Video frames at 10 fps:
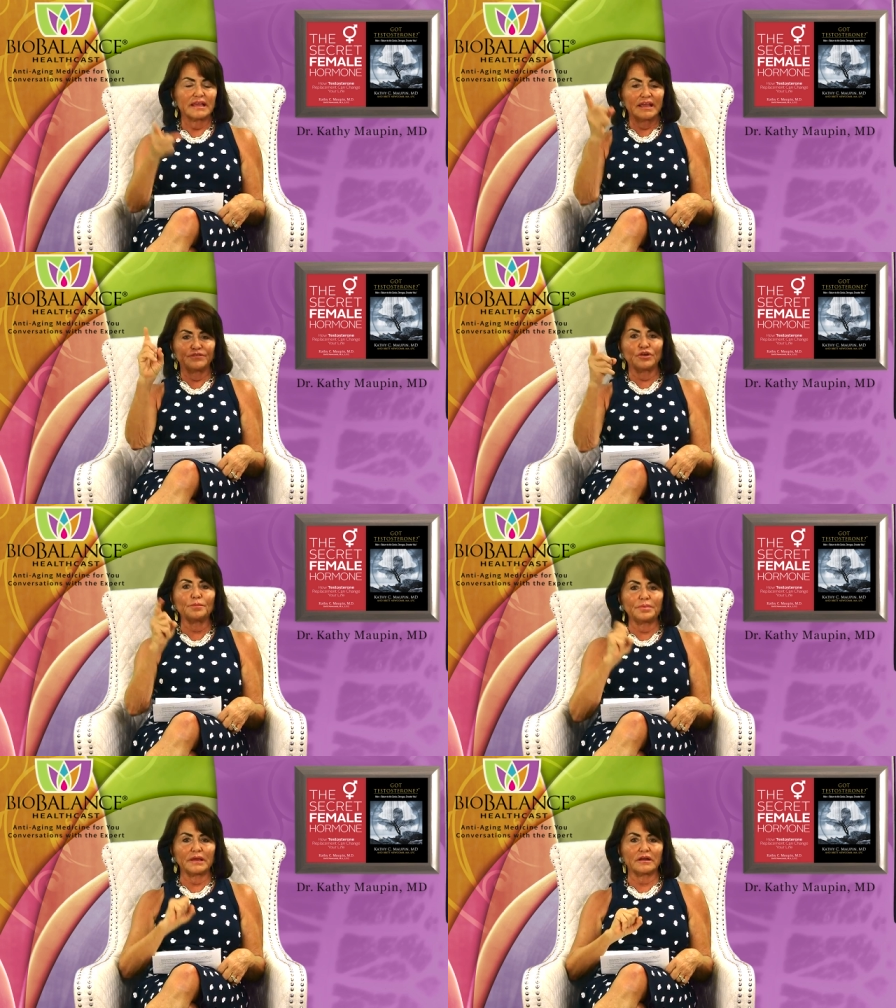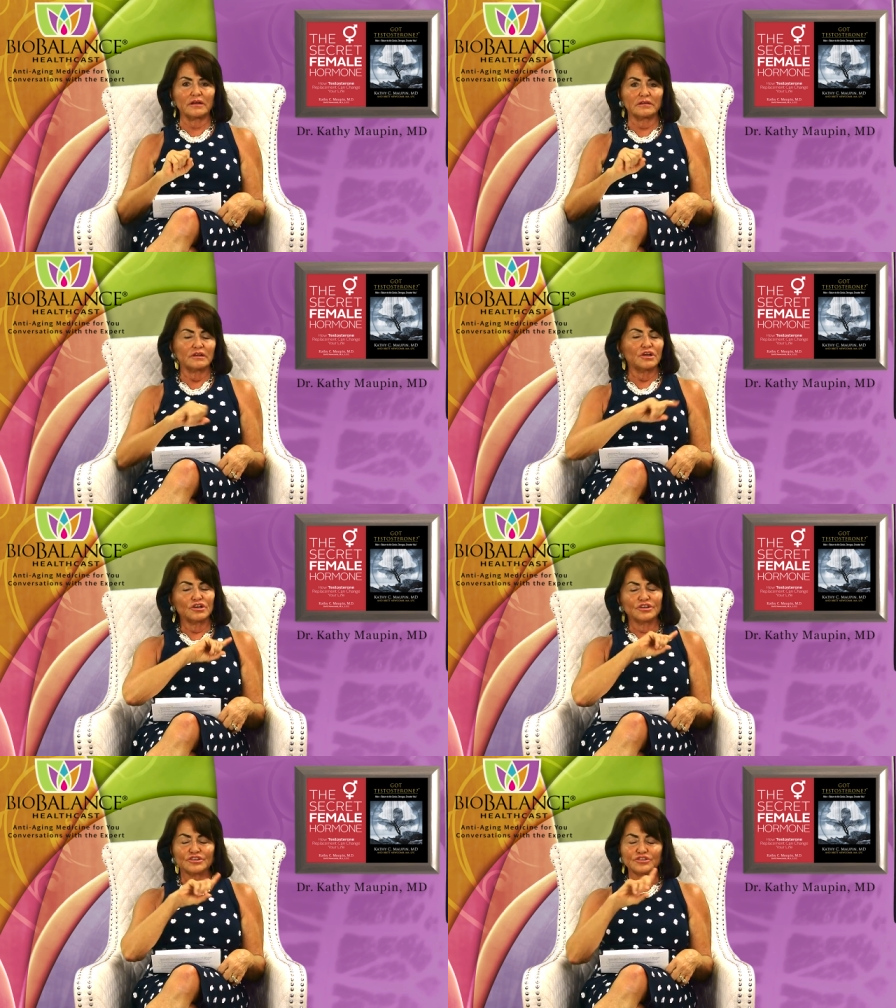If you're a picker,
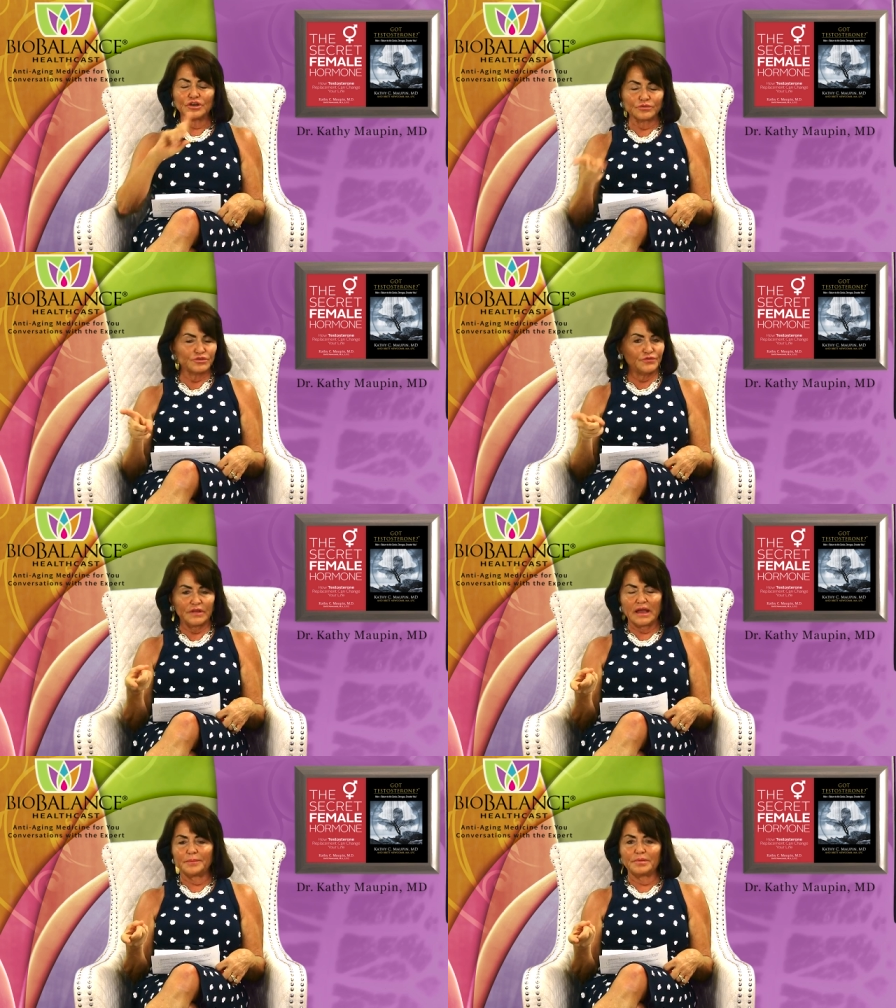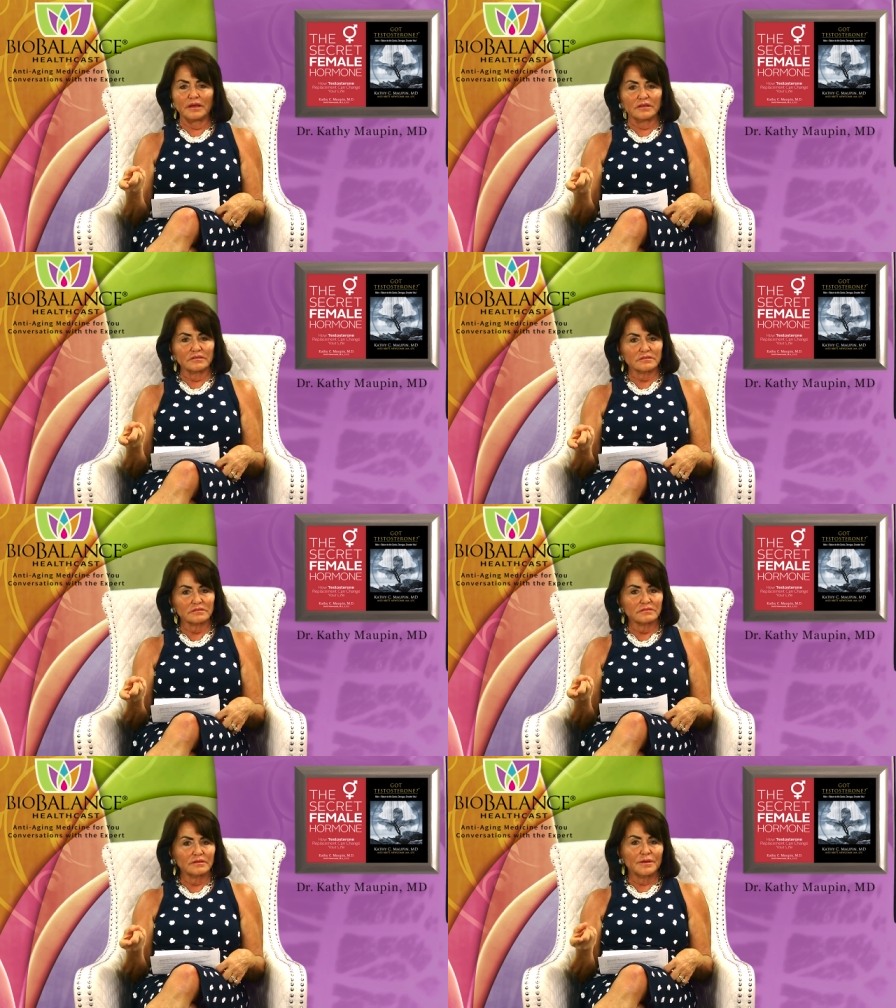don't do V I peels
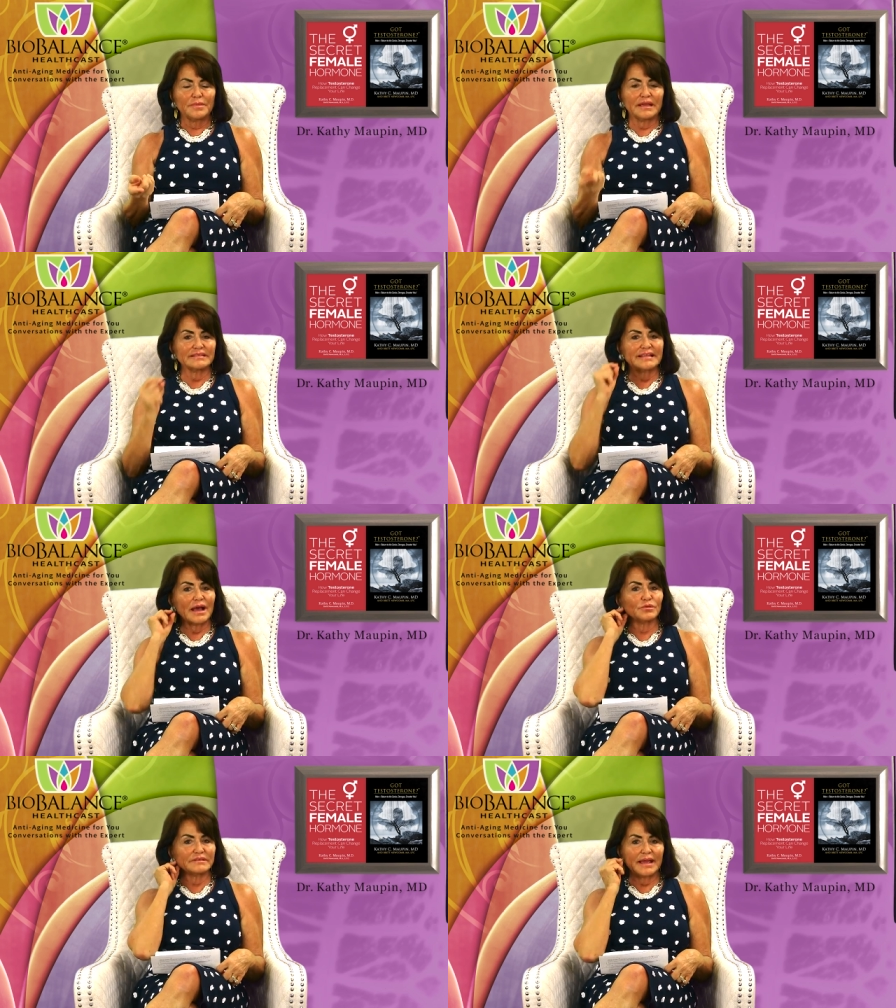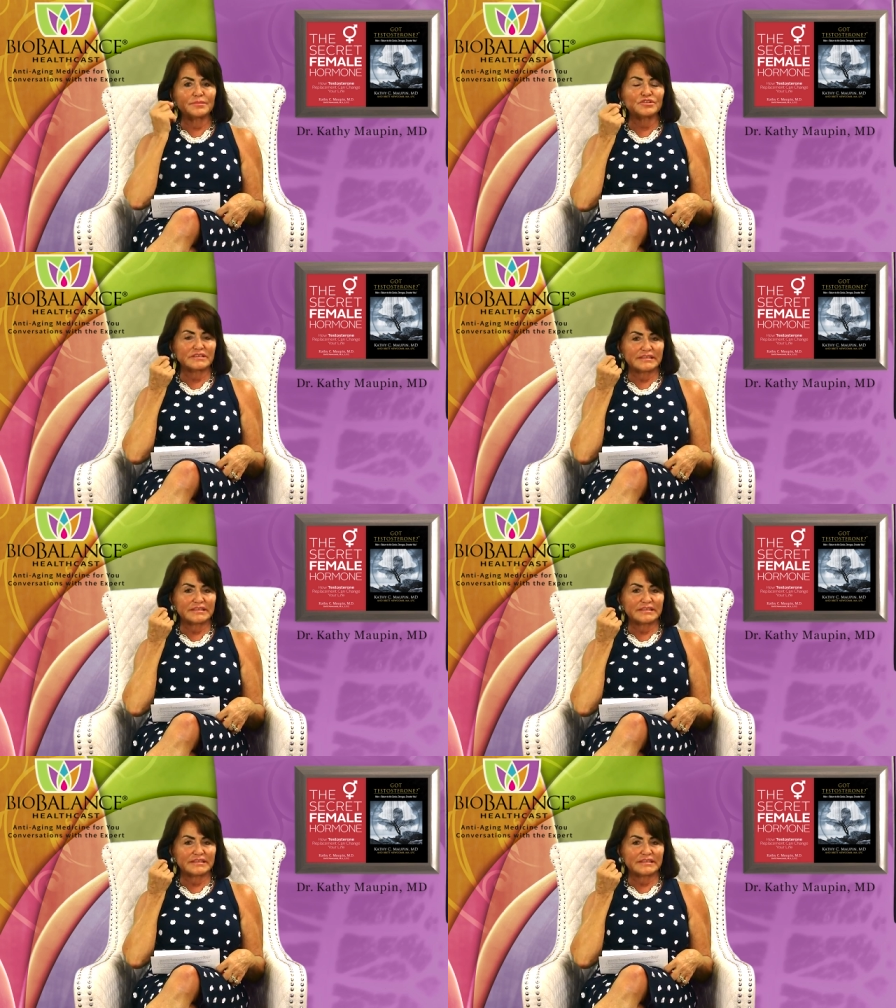because that will damage the